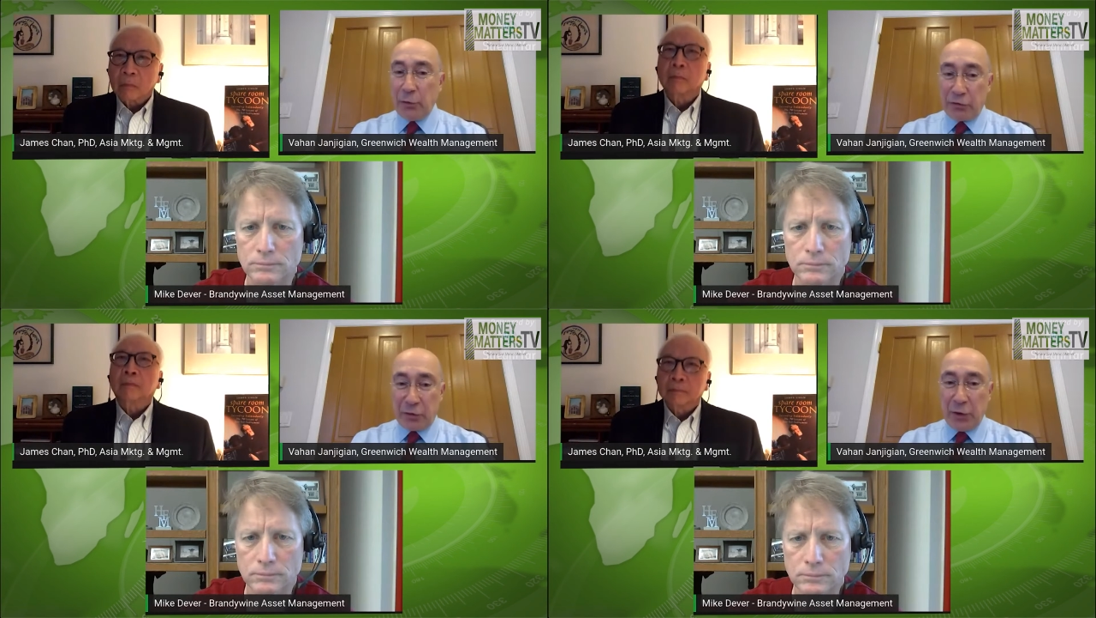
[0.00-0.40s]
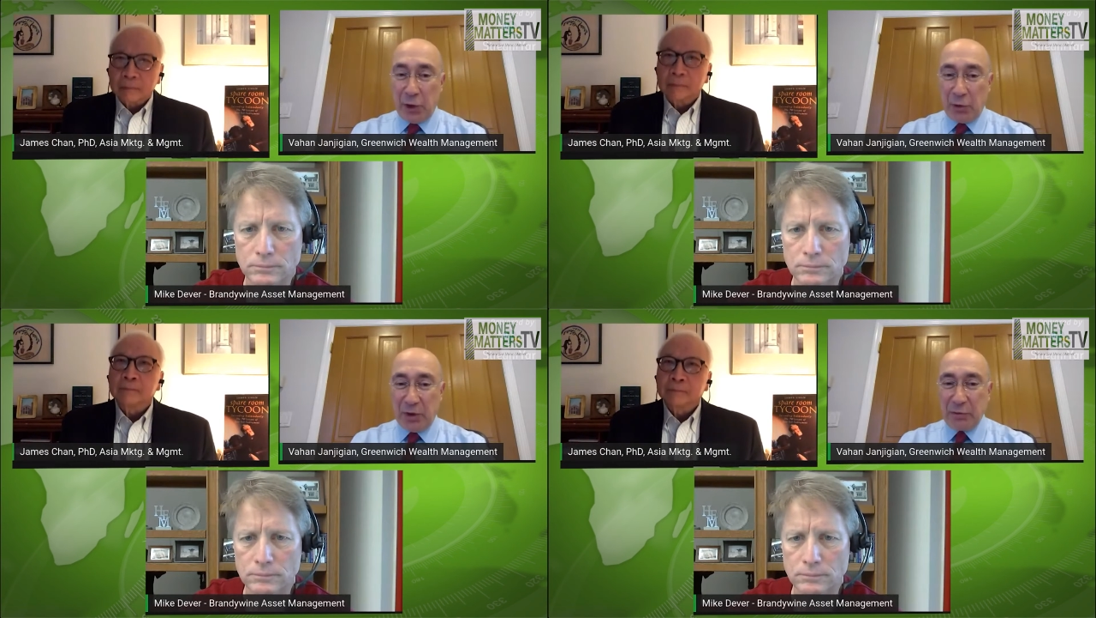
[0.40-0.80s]
Speaker 1: I used to
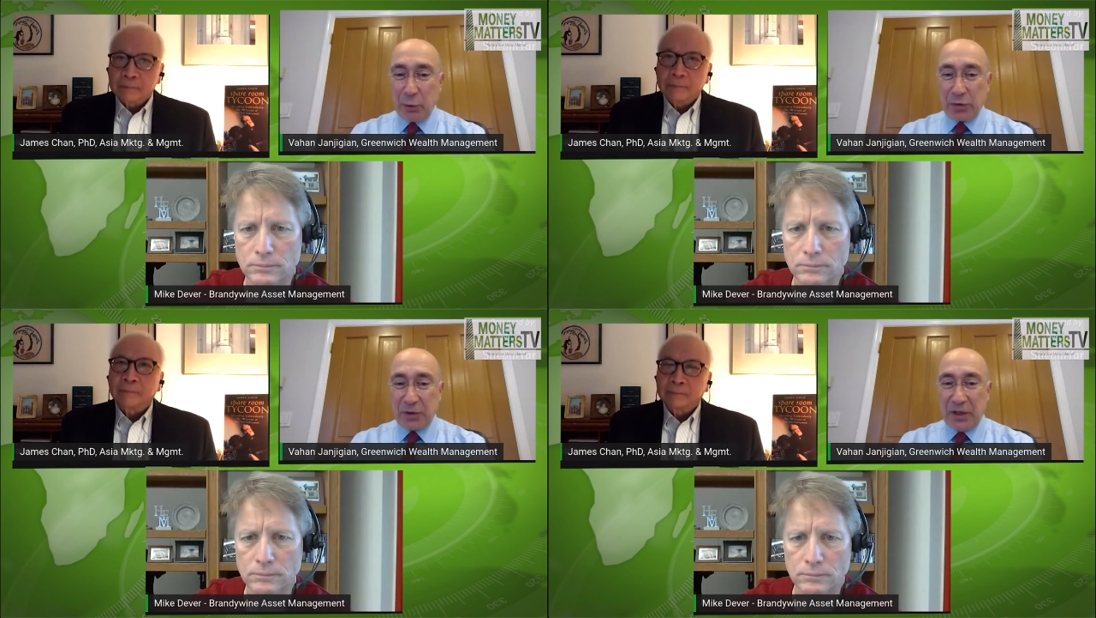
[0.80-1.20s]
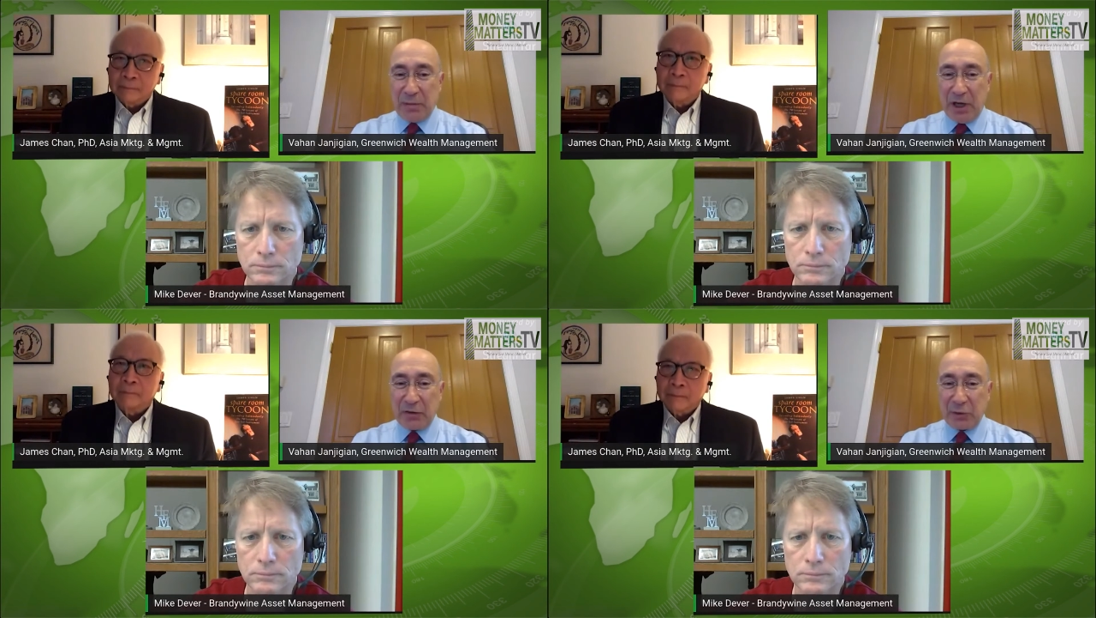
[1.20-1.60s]
know. Unfortunately, he
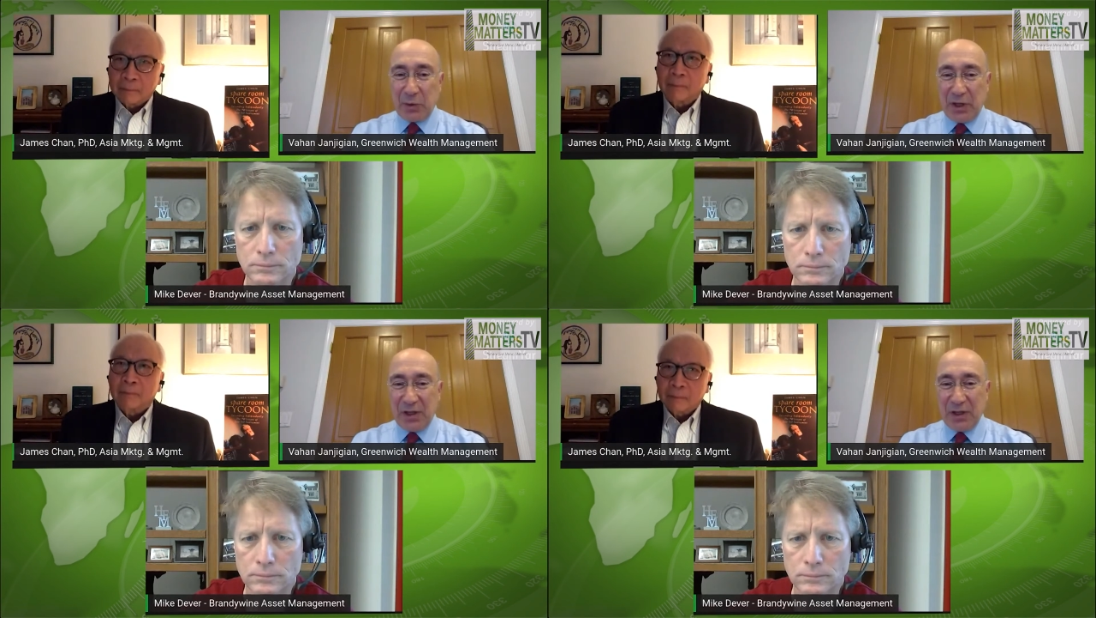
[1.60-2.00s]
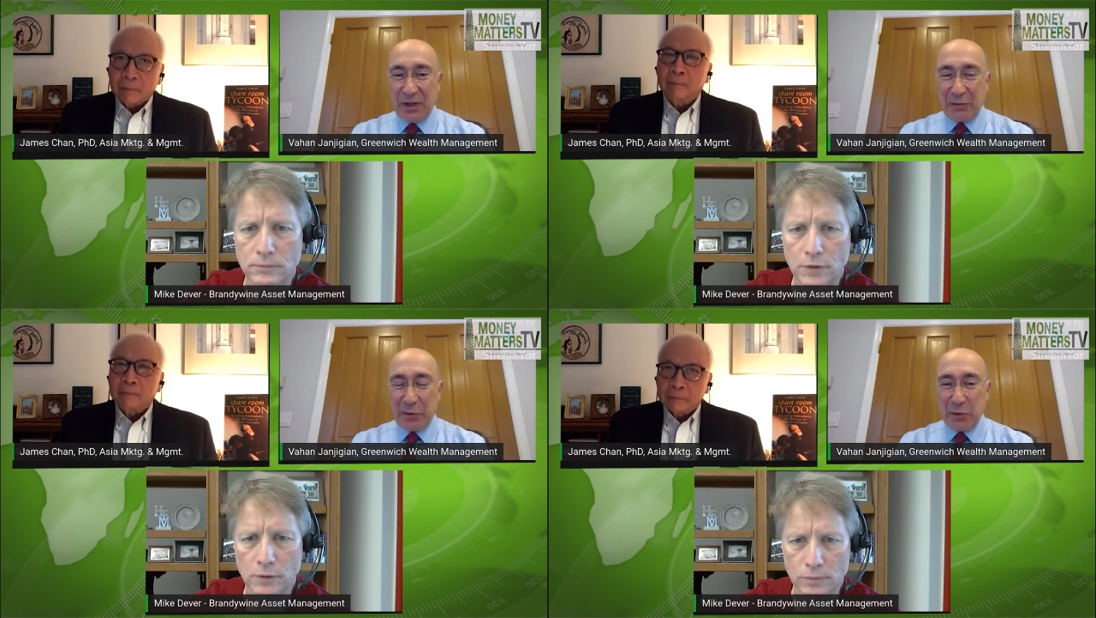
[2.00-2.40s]
passed away a,
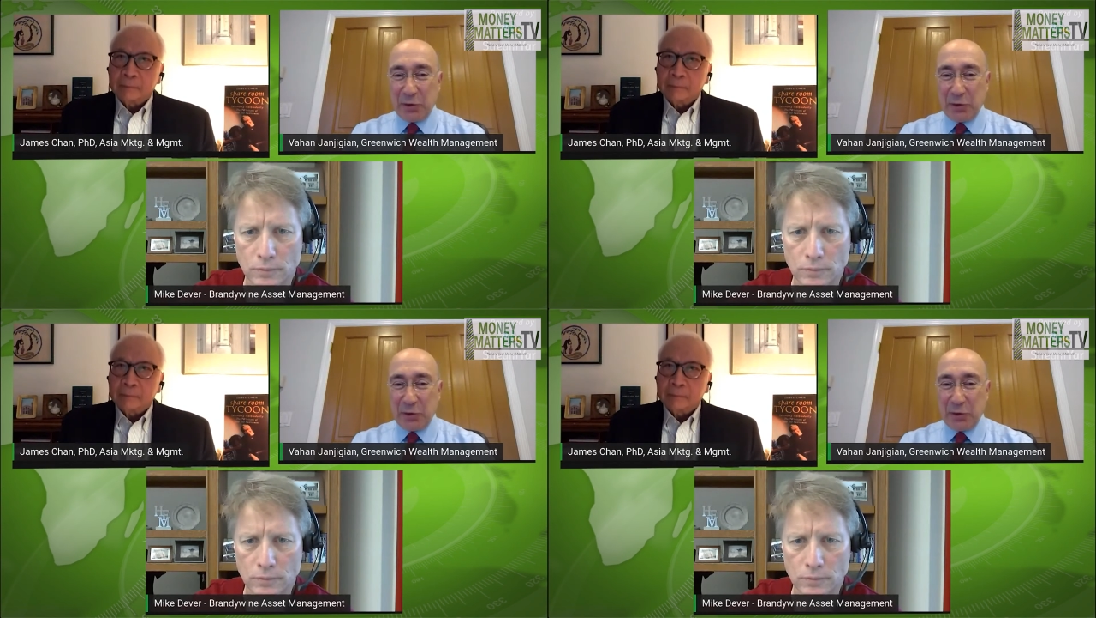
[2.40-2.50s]
a few